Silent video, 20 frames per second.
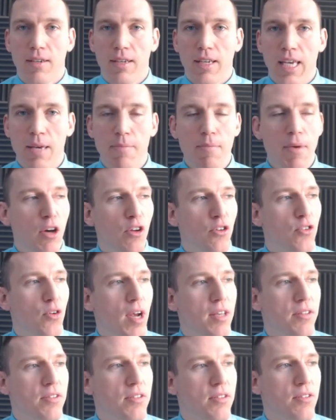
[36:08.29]
email
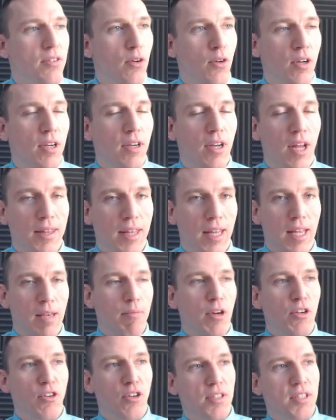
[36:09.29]
address, or not that
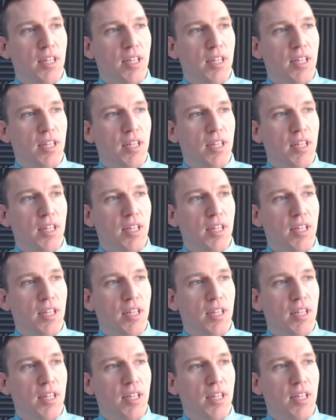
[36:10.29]
email address,